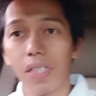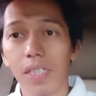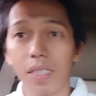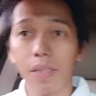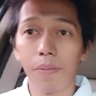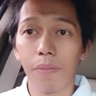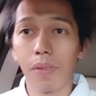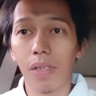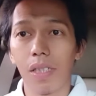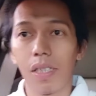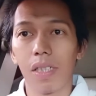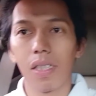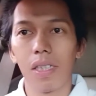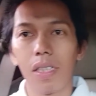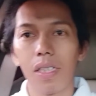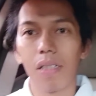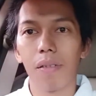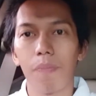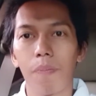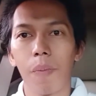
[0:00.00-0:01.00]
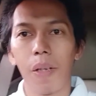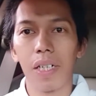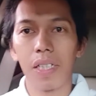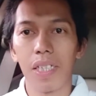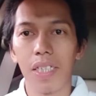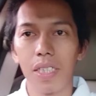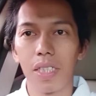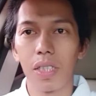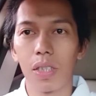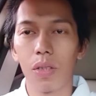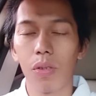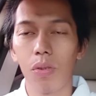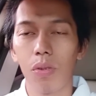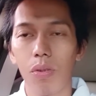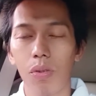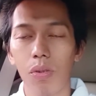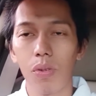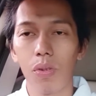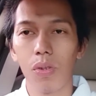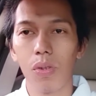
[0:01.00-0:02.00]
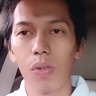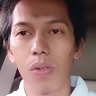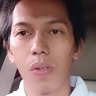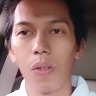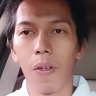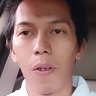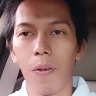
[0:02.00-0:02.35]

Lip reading: simple practice to